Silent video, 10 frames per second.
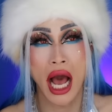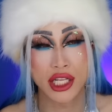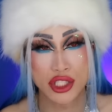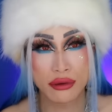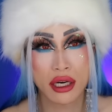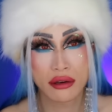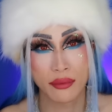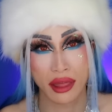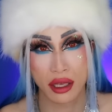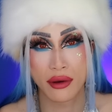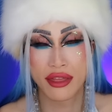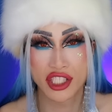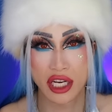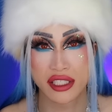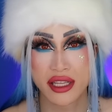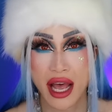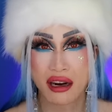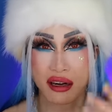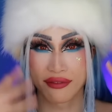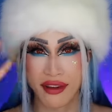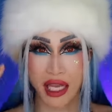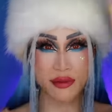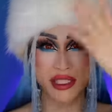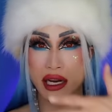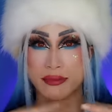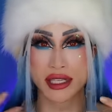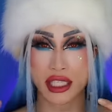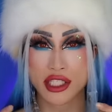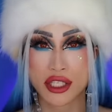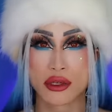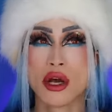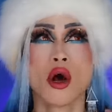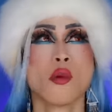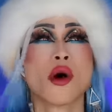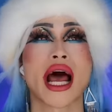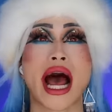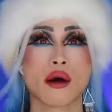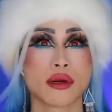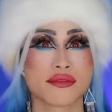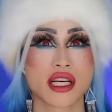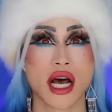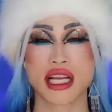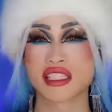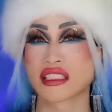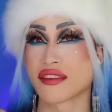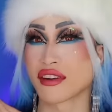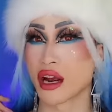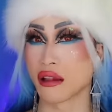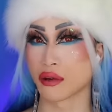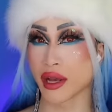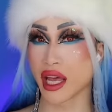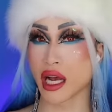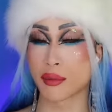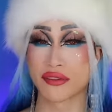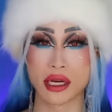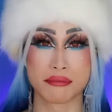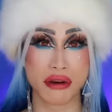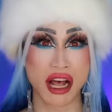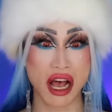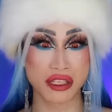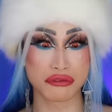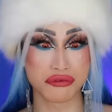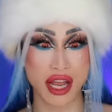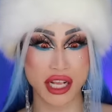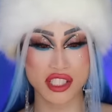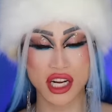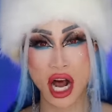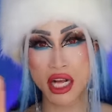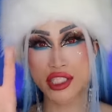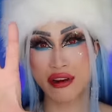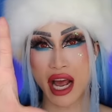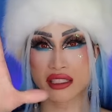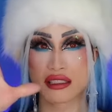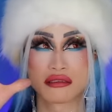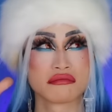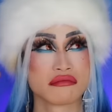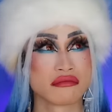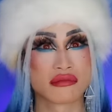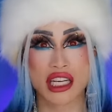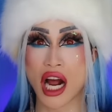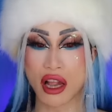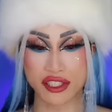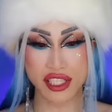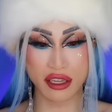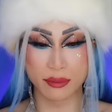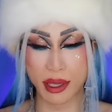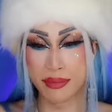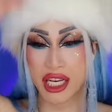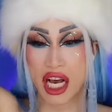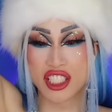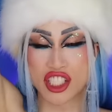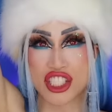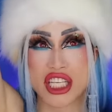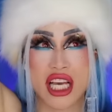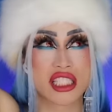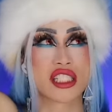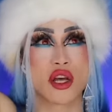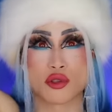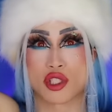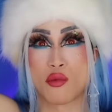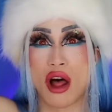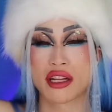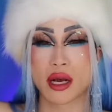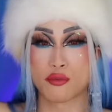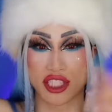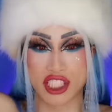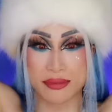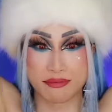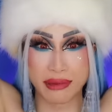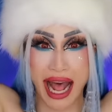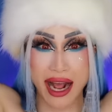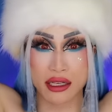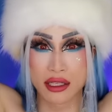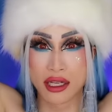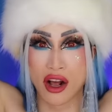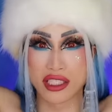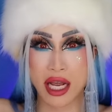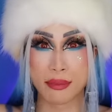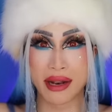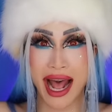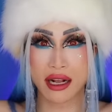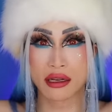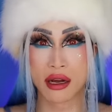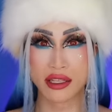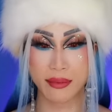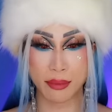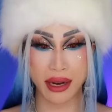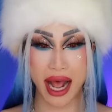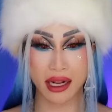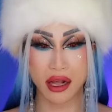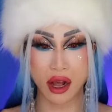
I do agree with you and the judges that her face was kind of missing too. What I would have done is a different color wig. I would have done blonde, red to contrast the colors a little bit because she is so swollen up with just black on top of black on top of black.